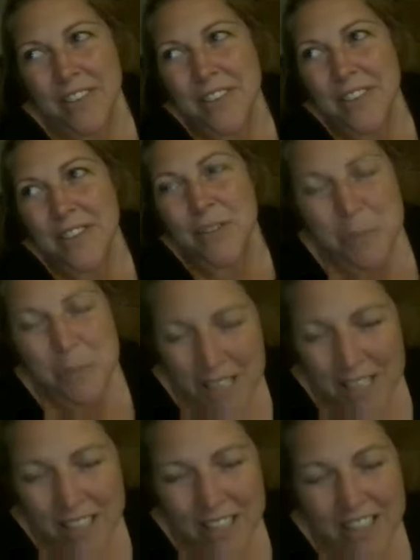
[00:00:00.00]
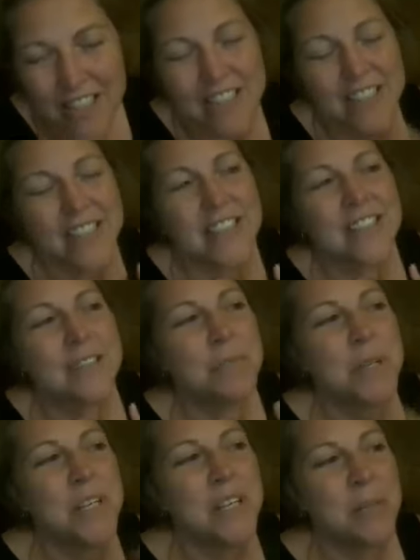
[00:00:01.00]
social media, is
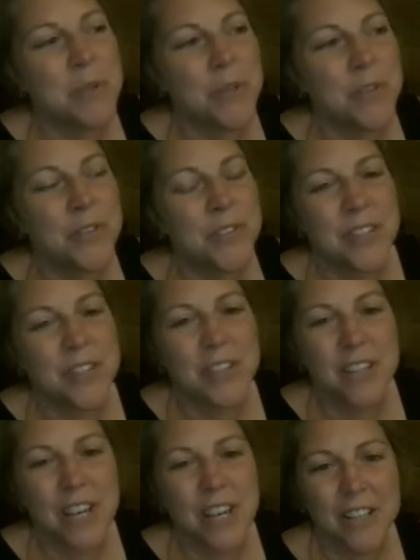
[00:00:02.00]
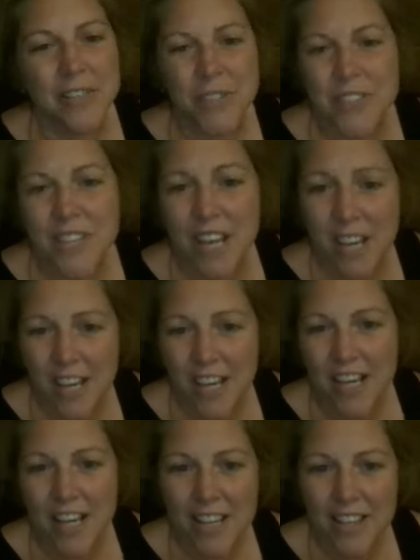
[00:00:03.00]
being able to kind of just say,
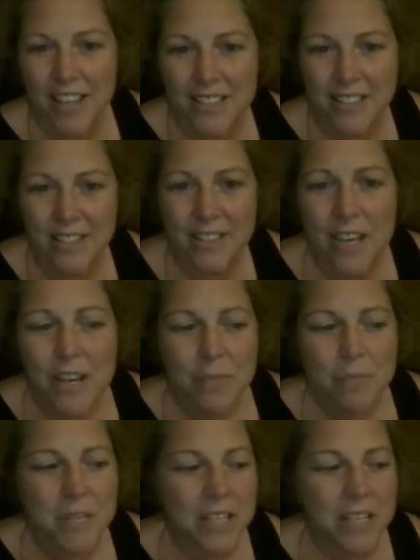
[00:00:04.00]
hey, this is me.